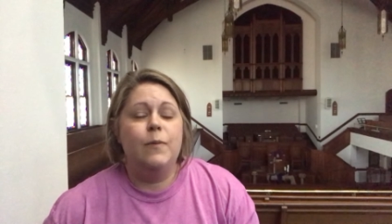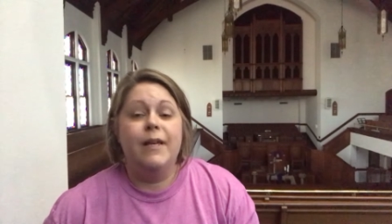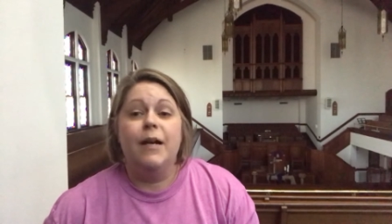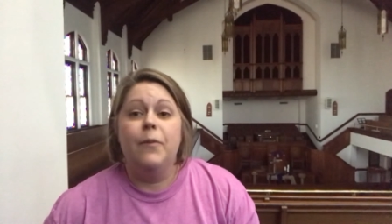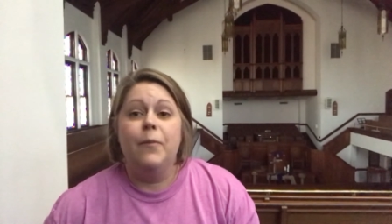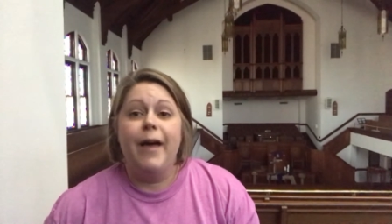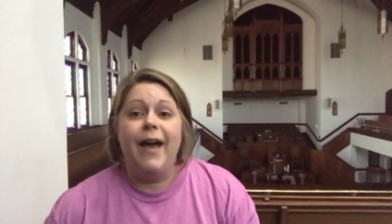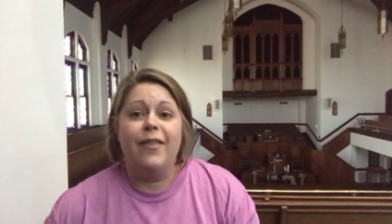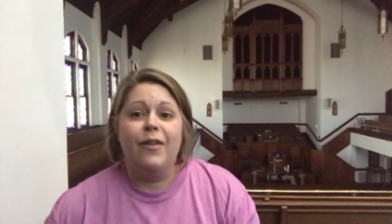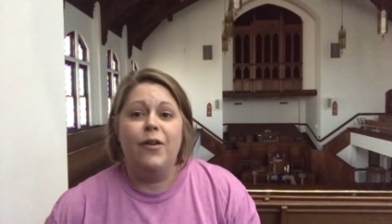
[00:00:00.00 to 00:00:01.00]
me coming
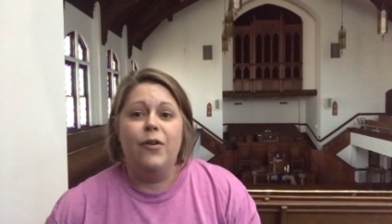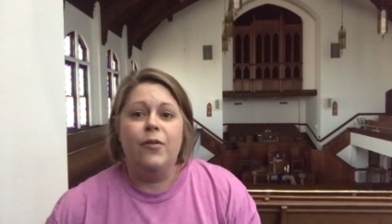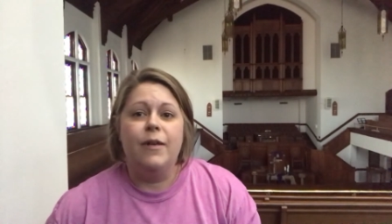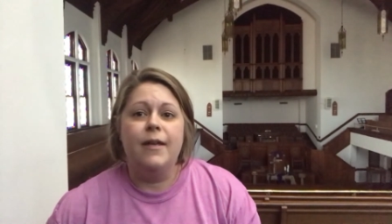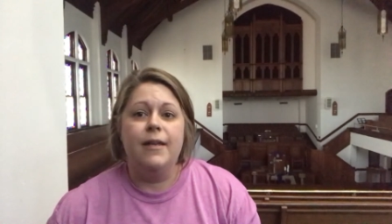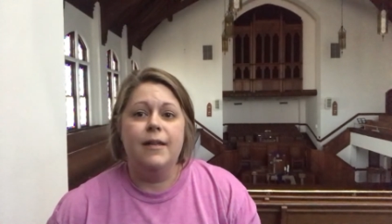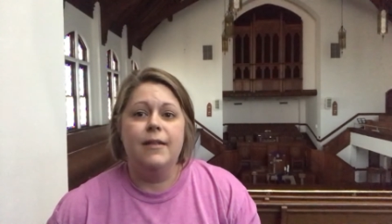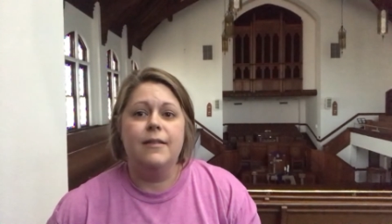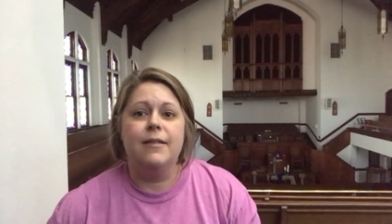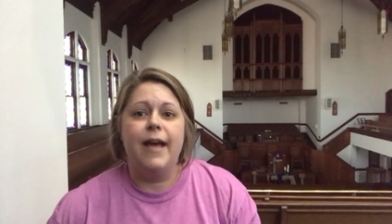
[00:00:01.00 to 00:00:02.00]
back though
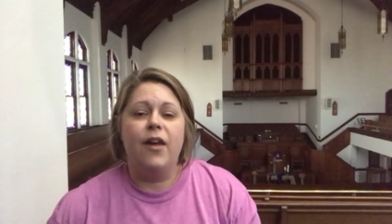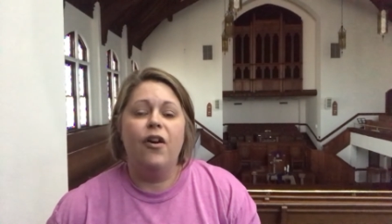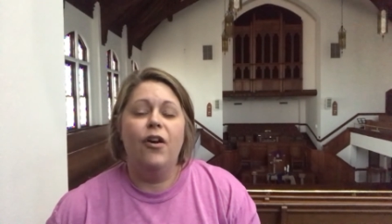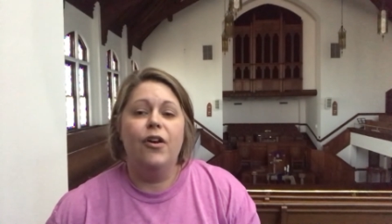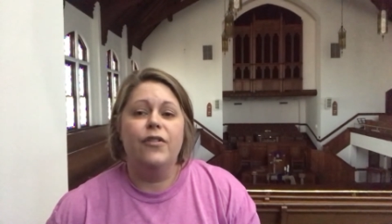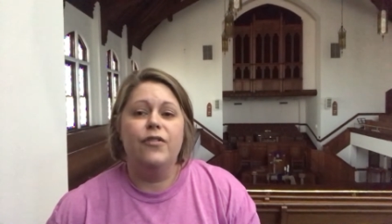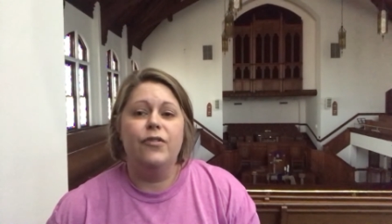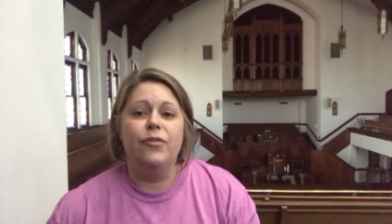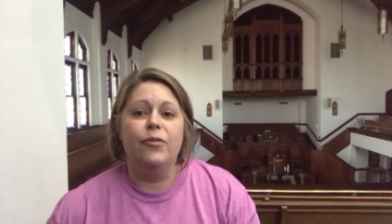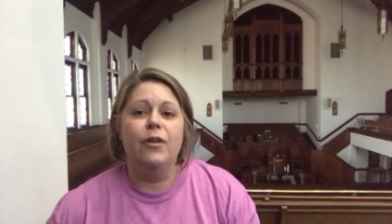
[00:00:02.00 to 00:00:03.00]
is that call
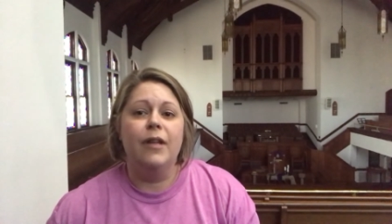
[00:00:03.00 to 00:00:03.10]
to